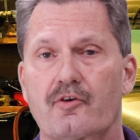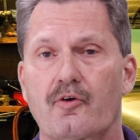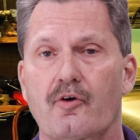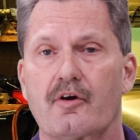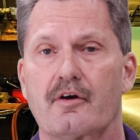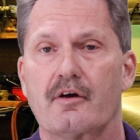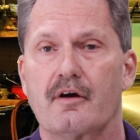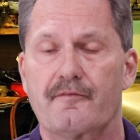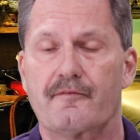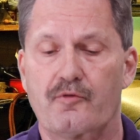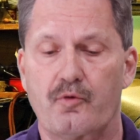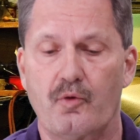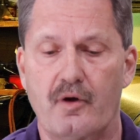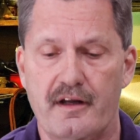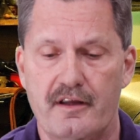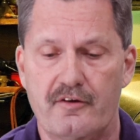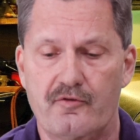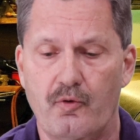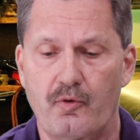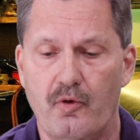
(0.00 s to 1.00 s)
quarter of
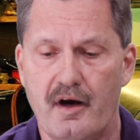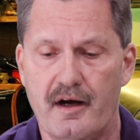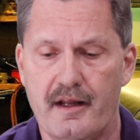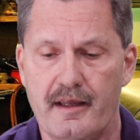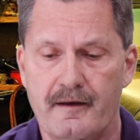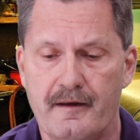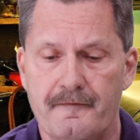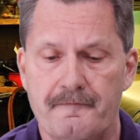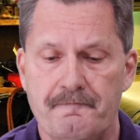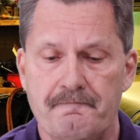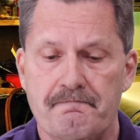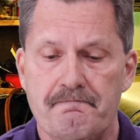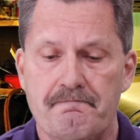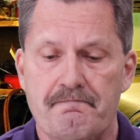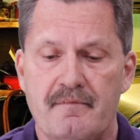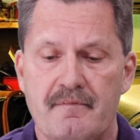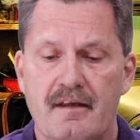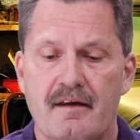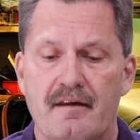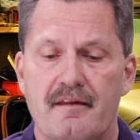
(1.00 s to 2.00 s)
2020,
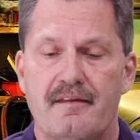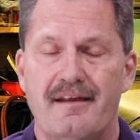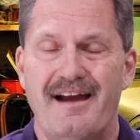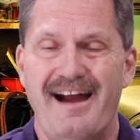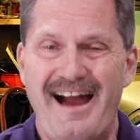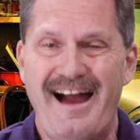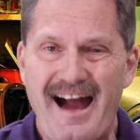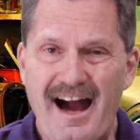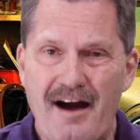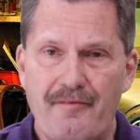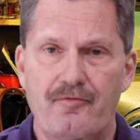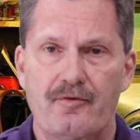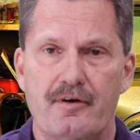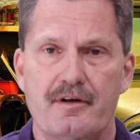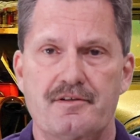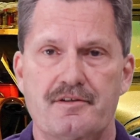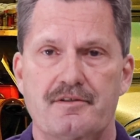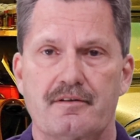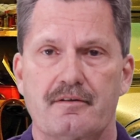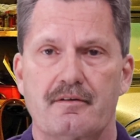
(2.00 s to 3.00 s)
the
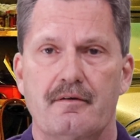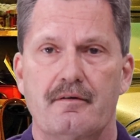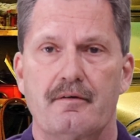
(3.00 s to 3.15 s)
average